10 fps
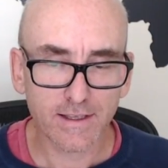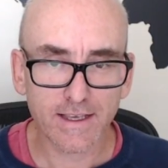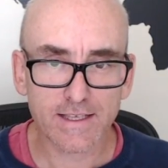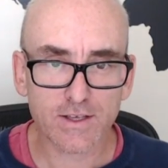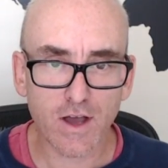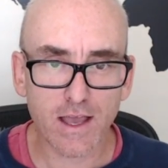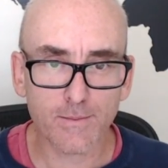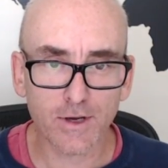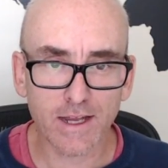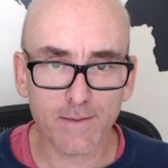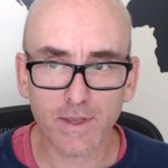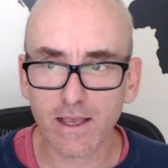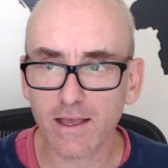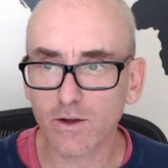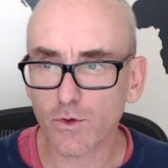Yes, I am on
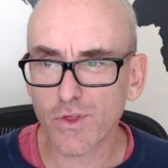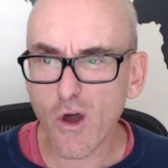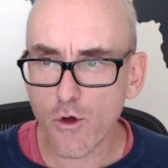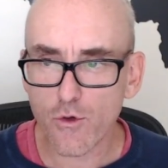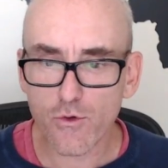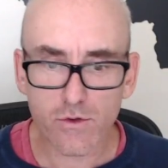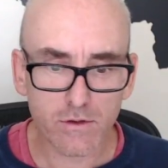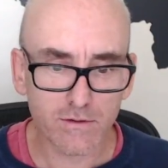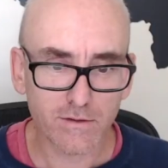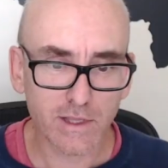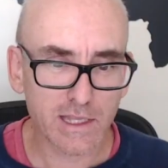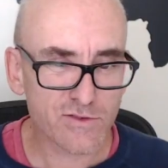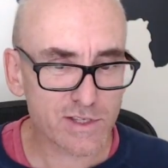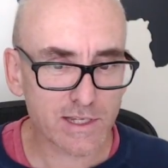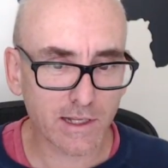NBN, although,
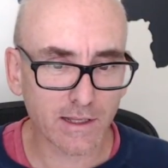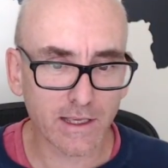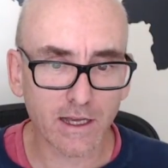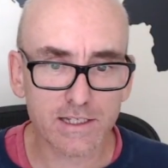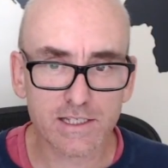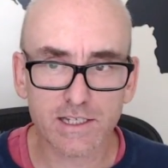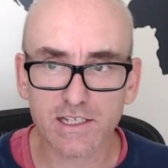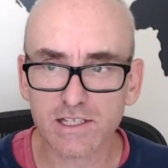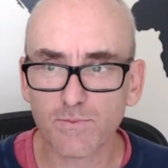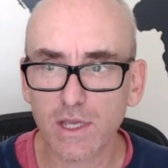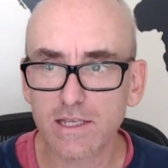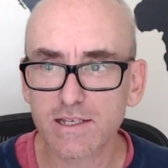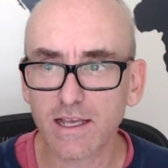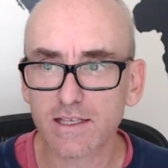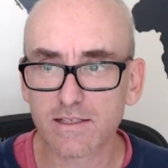interestingly, I just did a speed
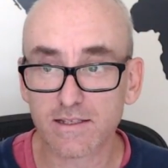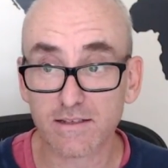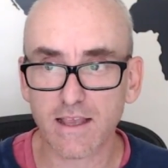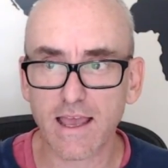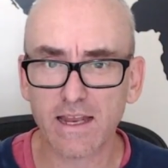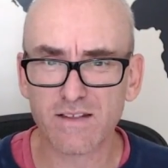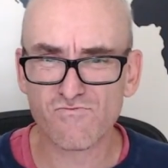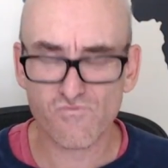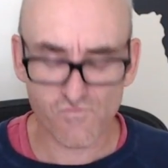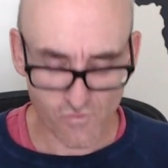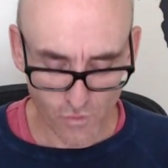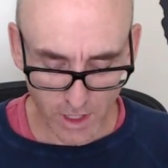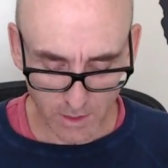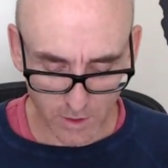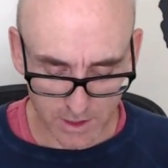test and it
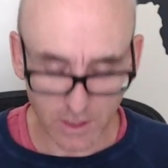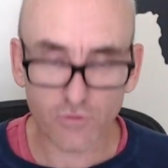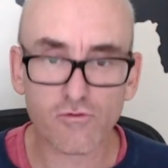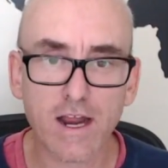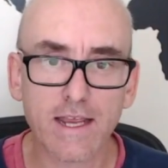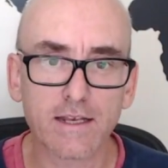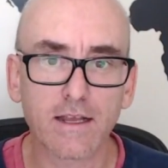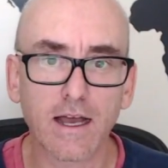really wasn't great.